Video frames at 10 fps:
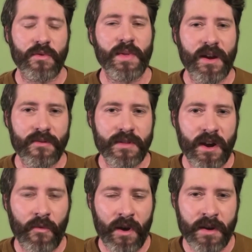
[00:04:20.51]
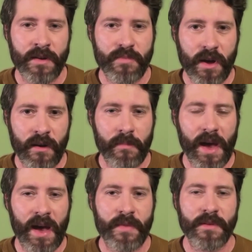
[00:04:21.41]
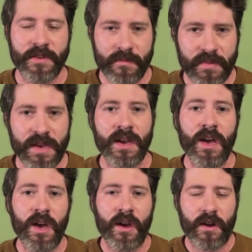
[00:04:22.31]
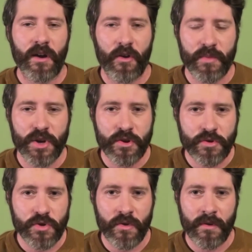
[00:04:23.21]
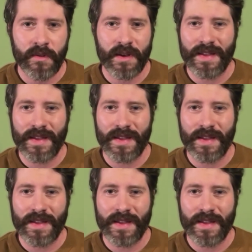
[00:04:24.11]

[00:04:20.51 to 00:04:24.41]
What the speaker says: North Carolina wanted to plot a path and to be carbon neutral.